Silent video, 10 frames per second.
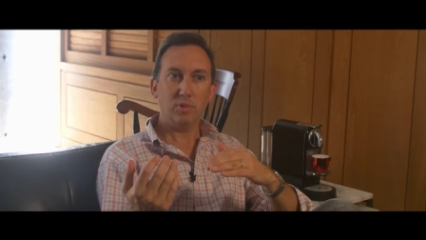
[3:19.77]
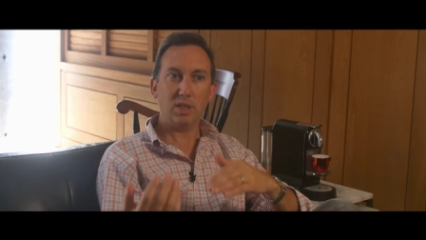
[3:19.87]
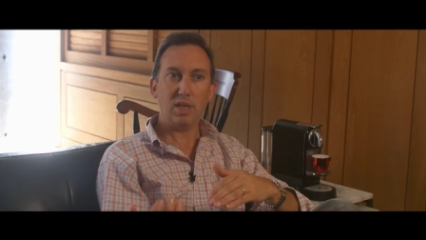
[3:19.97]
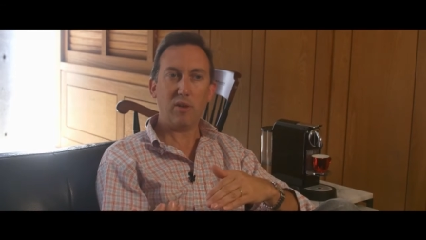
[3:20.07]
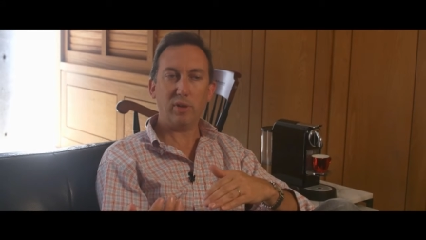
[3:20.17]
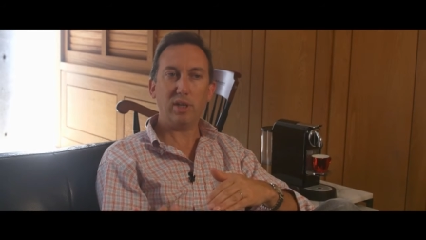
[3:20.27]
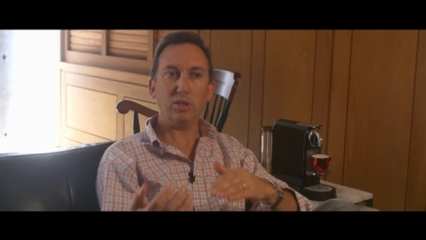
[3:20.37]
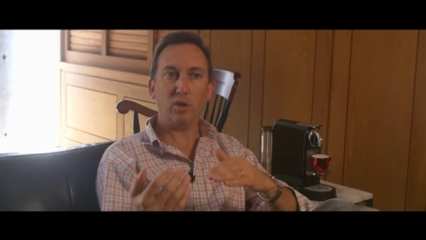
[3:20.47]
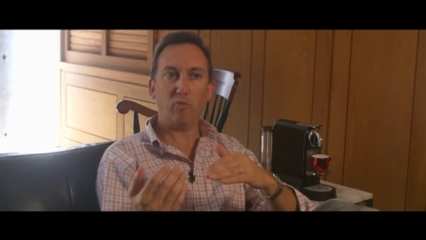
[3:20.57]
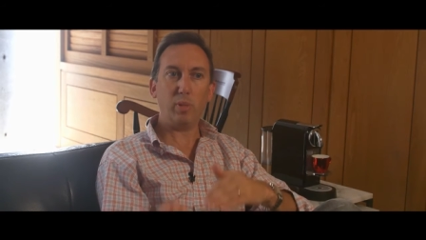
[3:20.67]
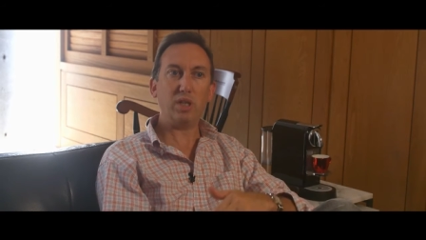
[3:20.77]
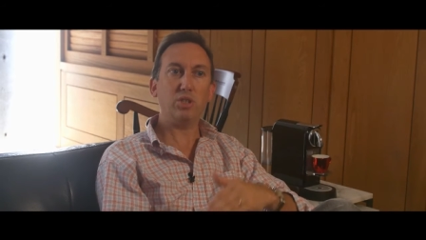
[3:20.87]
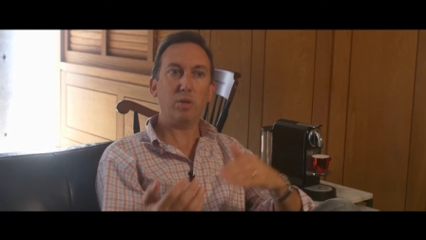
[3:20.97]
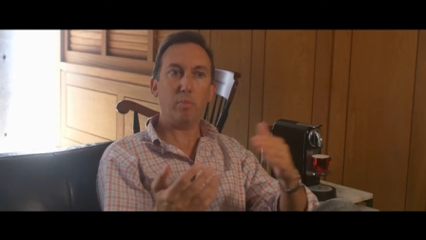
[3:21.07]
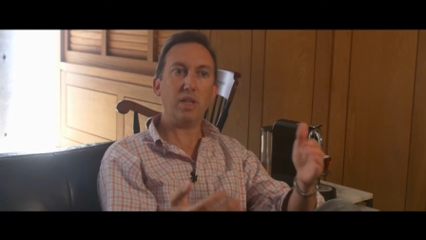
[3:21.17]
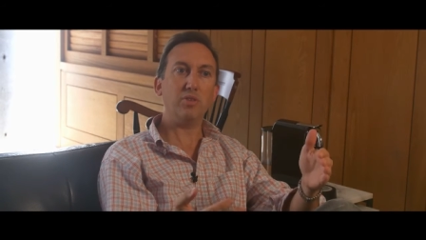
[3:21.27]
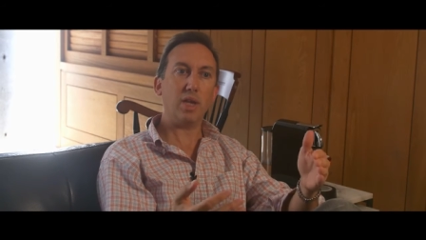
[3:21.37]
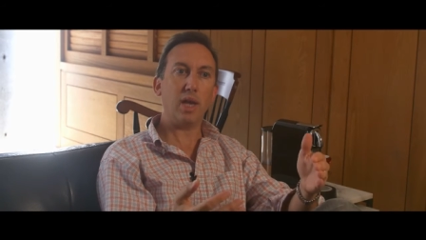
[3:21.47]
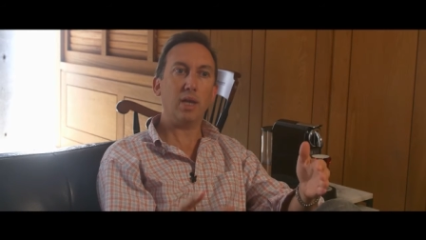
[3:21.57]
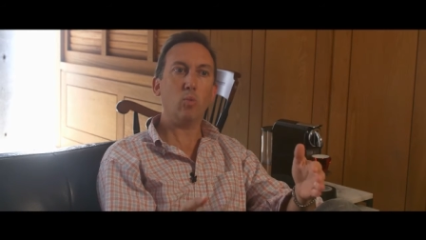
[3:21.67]
the definition of bench to
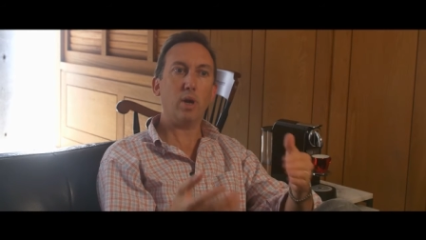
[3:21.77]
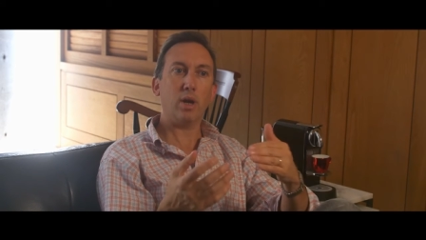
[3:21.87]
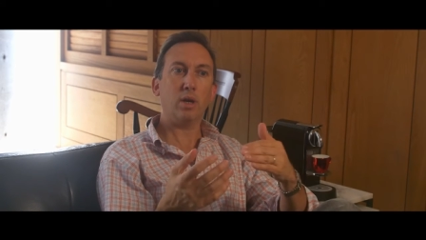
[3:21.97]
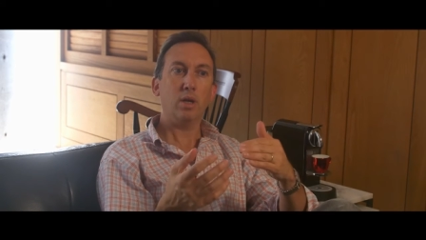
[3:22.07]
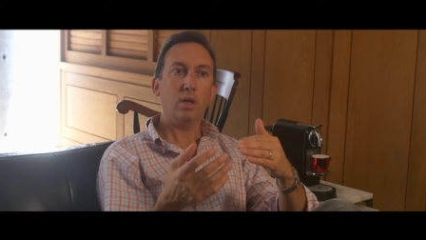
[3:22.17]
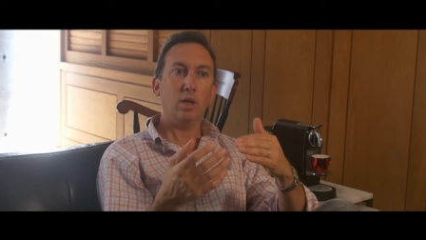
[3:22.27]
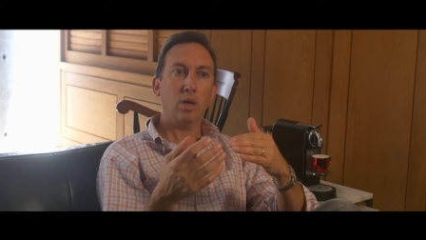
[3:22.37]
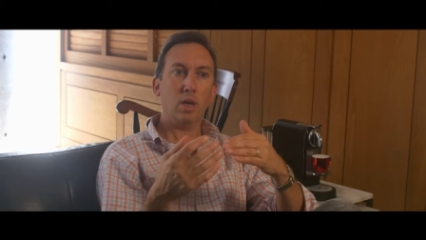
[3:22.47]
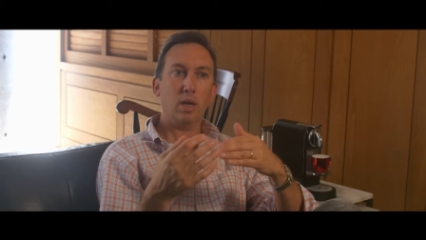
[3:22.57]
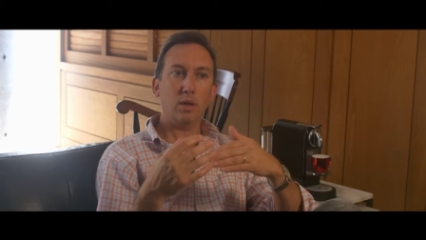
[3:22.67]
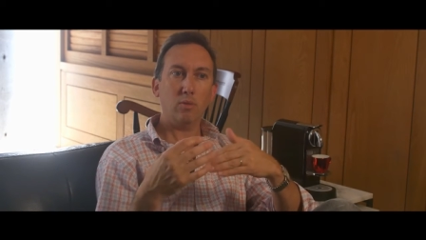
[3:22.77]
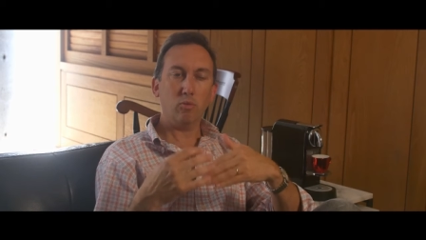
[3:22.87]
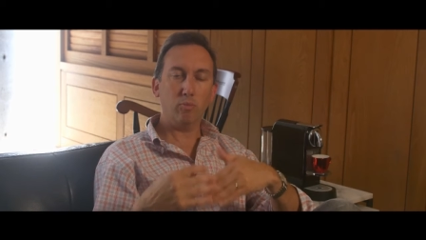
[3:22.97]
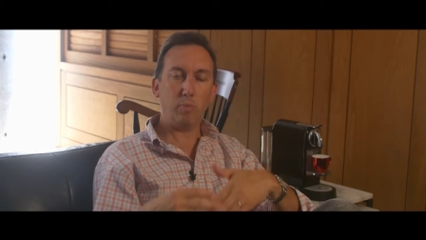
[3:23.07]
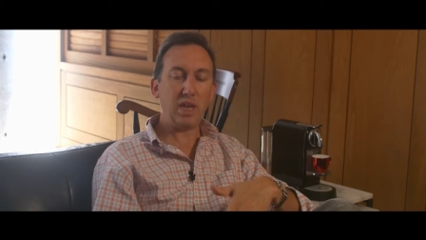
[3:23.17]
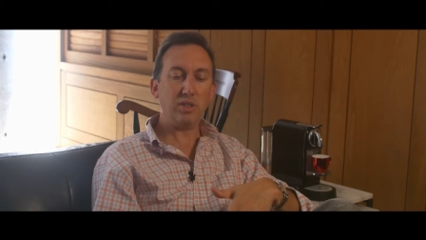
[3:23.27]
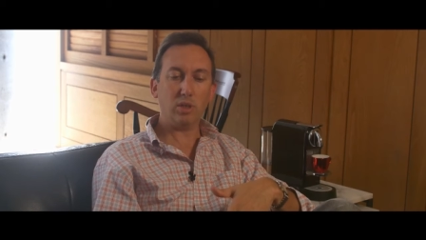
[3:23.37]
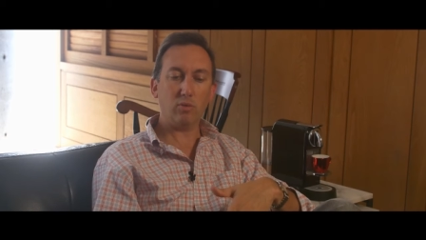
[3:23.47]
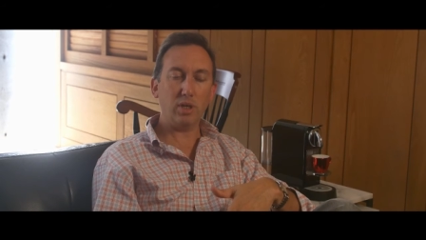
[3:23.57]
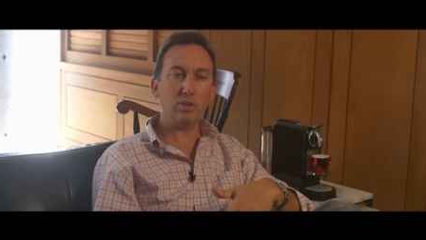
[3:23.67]
bedside, where uh,
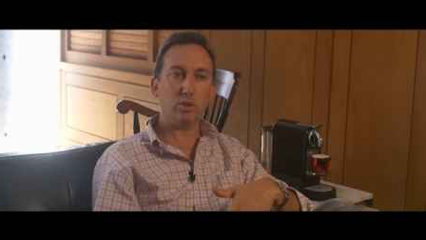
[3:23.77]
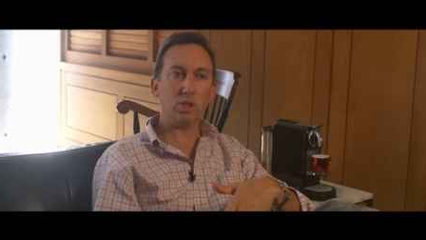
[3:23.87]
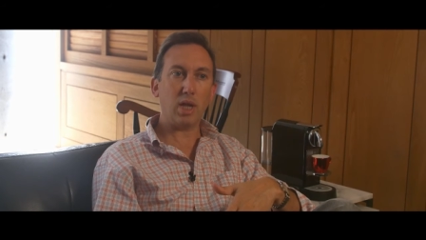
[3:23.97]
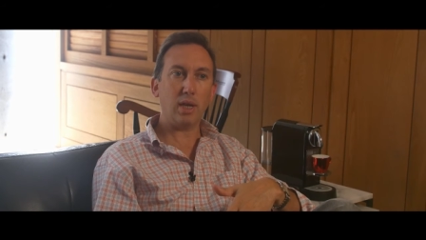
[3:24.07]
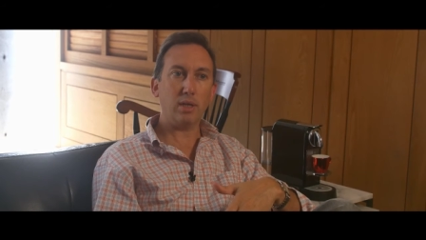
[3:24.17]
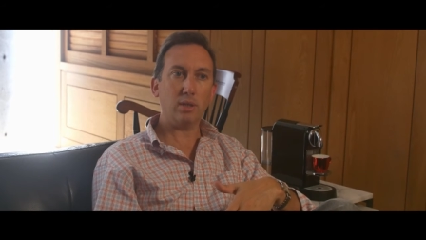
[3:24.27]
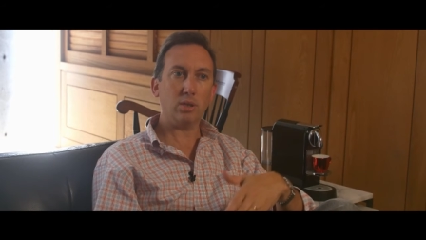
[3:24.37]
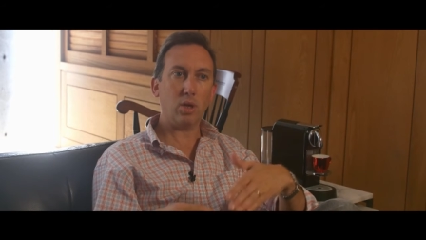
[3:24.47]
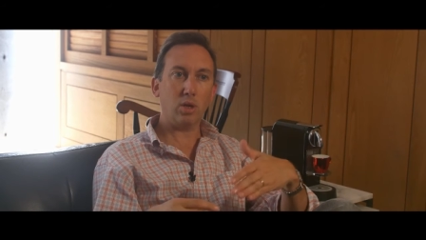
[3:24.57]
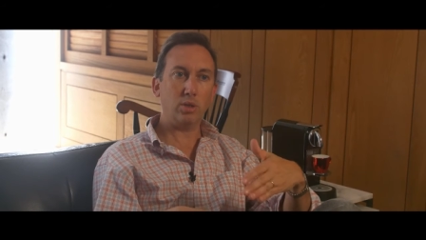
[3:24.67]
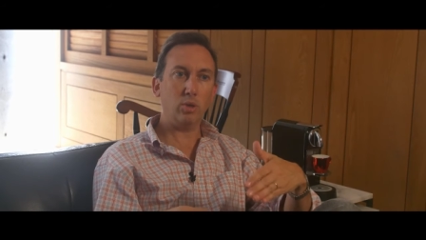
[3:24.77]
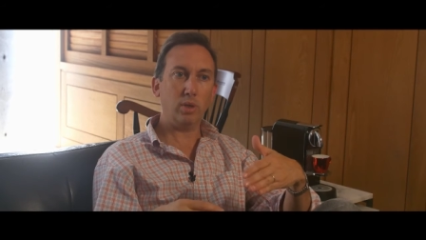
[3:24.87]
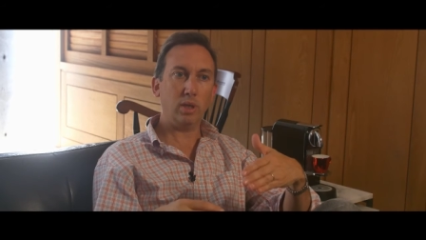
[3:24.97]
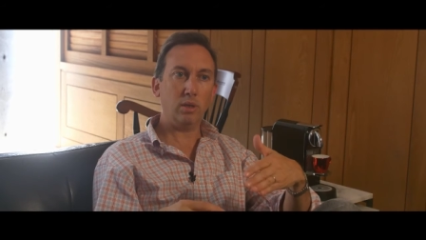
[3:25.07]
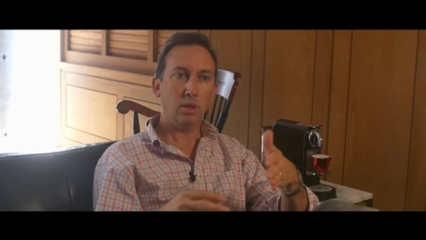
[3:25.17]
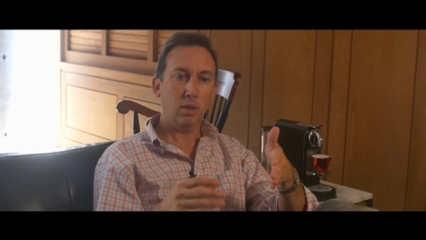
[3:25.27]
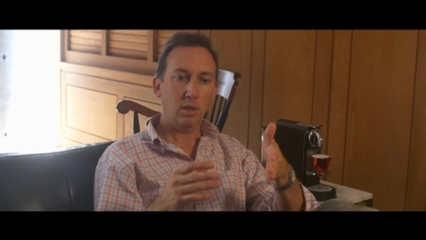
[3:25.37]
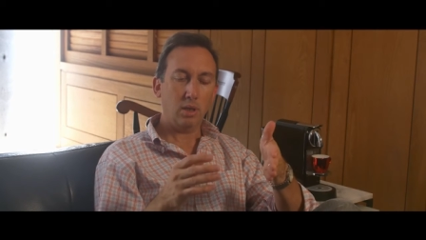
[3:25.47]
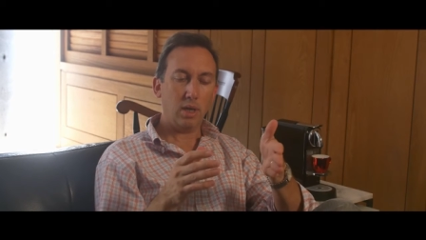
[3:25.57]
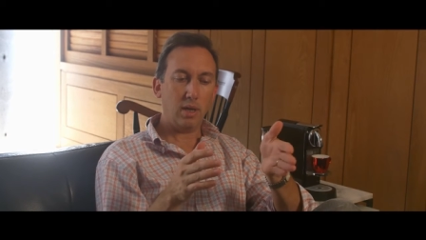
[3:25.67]
basic research scientists are doing
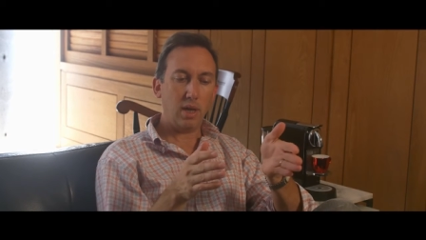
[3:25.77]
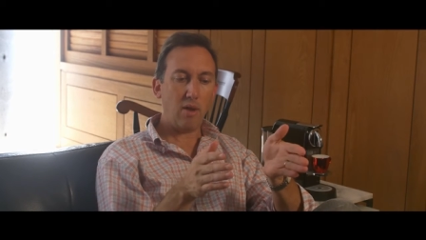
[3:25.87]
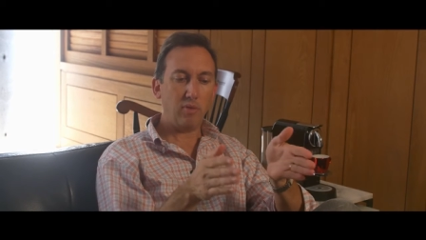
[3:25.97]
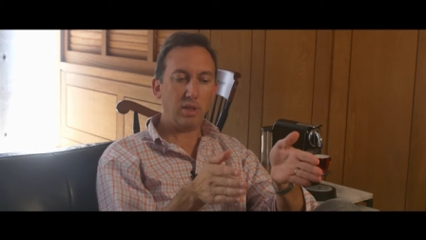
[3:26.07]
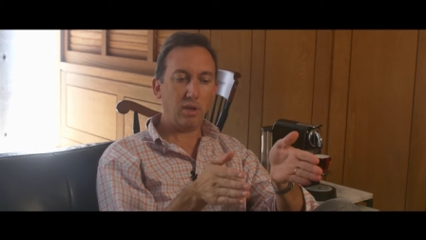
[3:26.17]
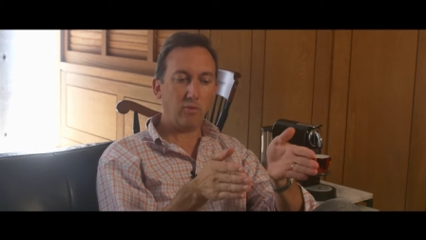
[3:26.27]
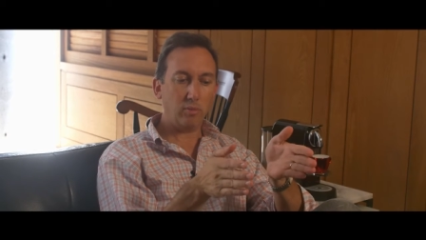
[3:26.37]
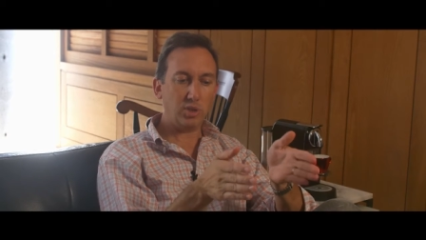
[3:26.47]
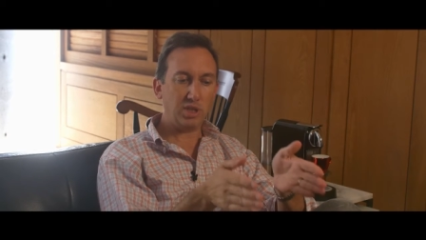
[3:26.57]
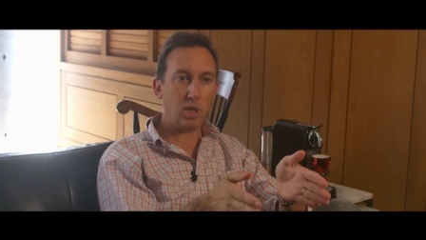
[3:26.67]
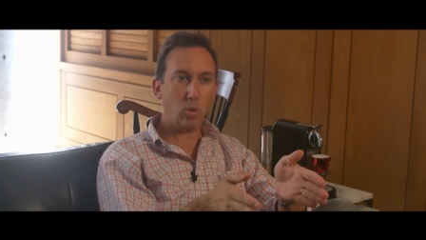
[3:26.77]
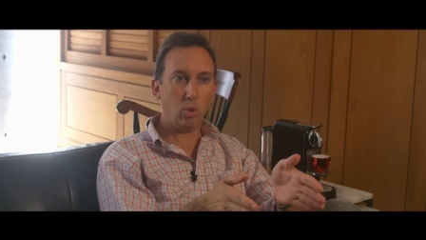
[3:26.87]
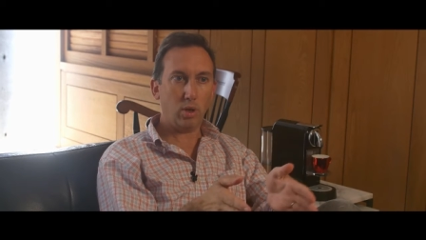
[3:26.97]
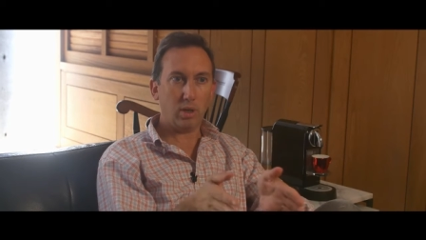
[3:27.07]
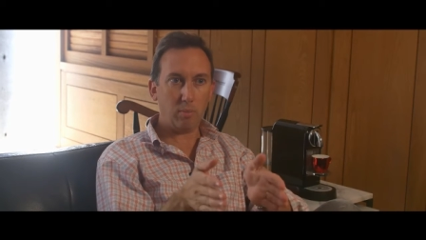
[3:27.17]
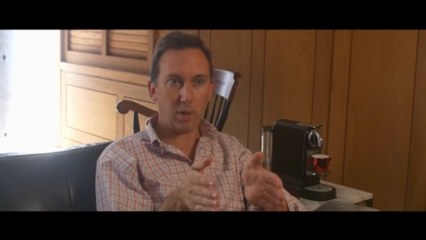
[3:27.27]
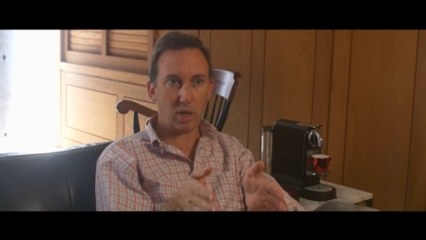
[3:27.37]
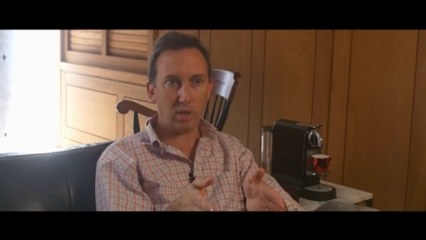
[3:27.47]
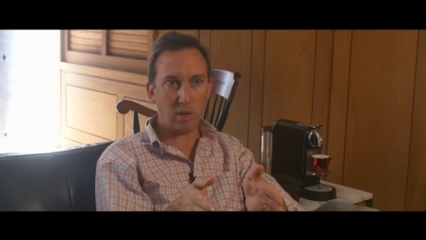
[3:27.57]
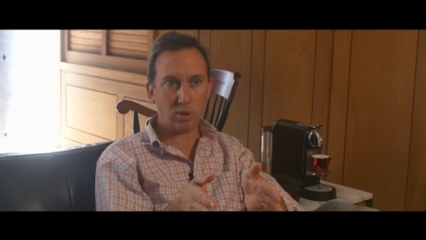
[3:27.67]
uh, everything from cell work and
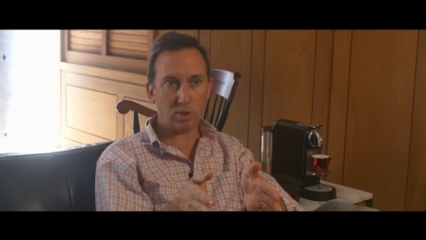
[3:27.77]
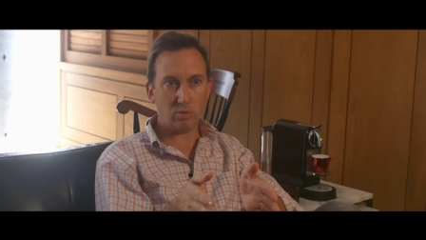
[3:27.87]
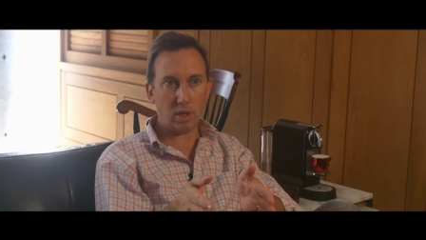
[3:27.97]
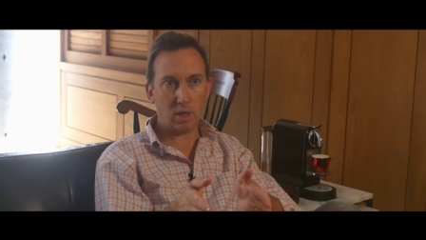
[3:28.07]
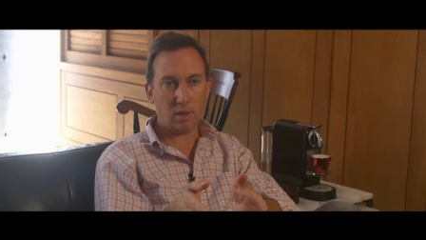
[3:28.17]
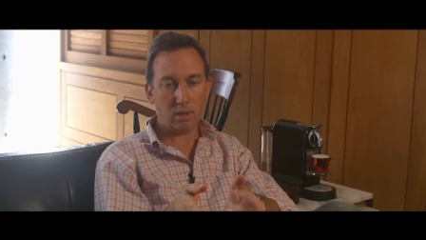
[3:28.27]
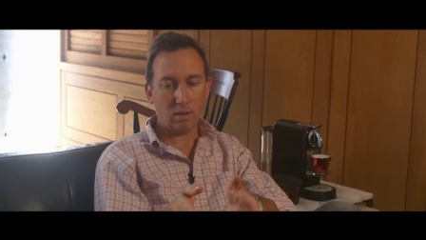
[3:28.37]
biochemistry,